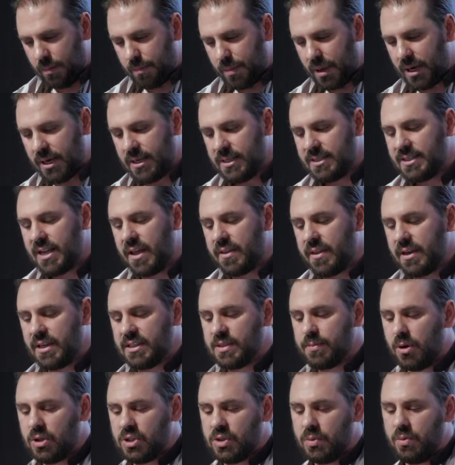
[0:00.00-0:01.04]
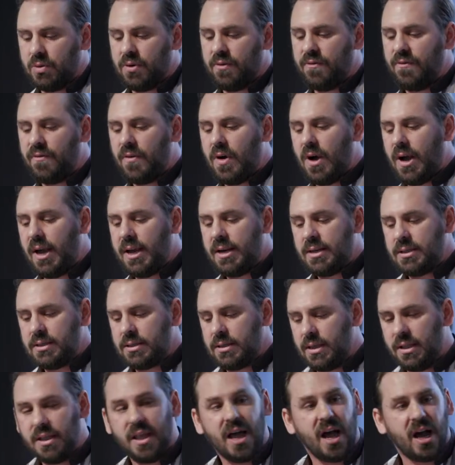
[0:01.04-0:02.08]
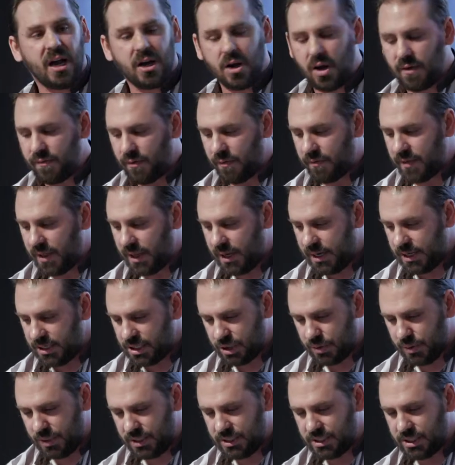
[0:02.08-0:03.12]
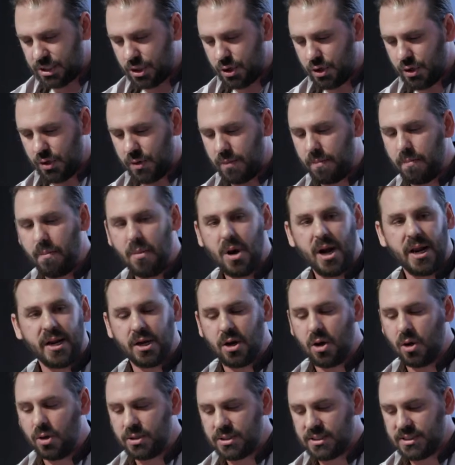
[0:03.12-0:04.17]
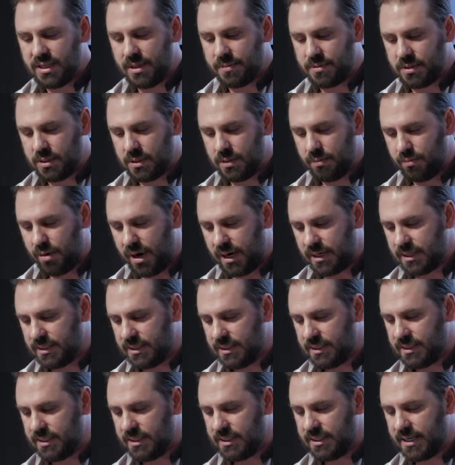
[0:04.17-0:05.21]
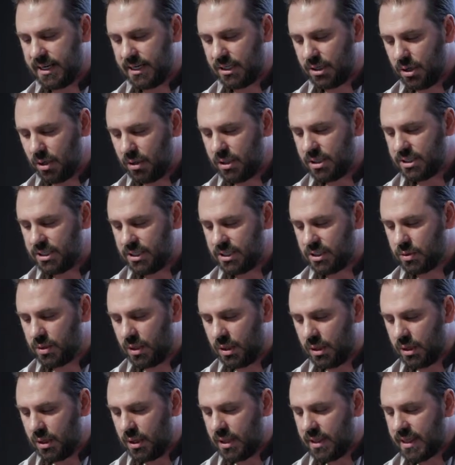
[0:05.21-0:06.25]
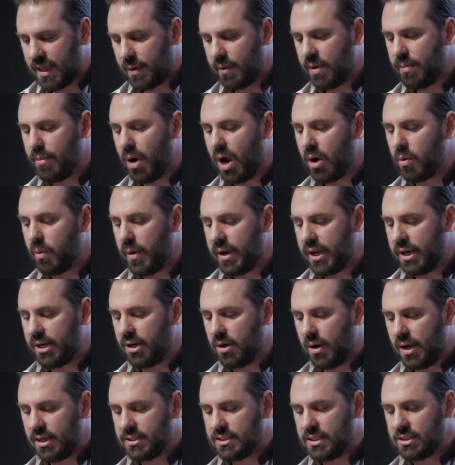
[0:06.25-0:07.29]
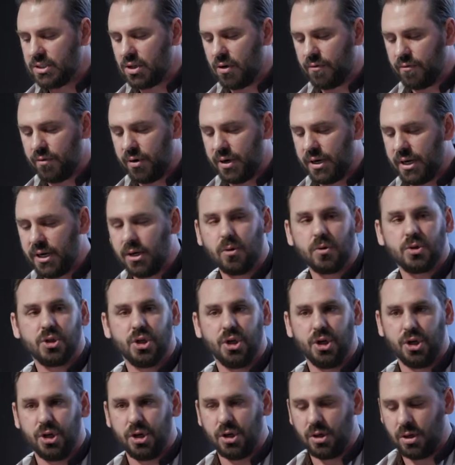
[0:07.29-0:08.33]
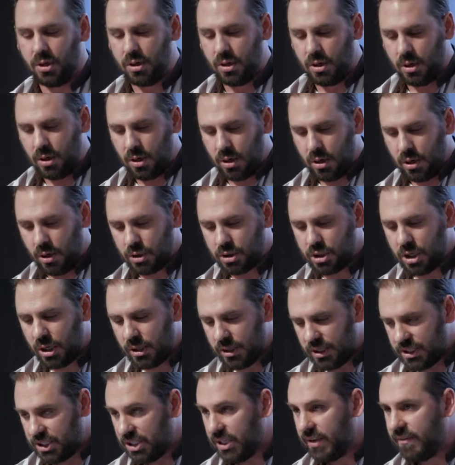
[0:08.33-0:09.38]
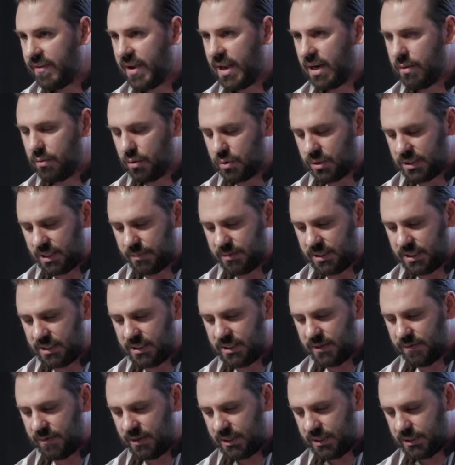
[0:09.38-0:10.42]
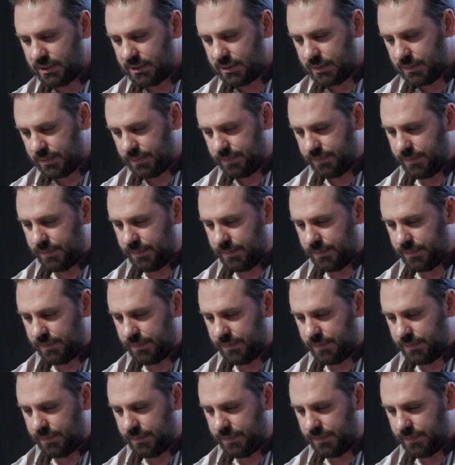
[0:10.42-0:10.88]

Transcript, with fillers: But it is nonetheless possible to find, in the archive of their history, certain minor concepts, practices and technologies that we might recognise as offering an alternate ontology of animal subjectivities.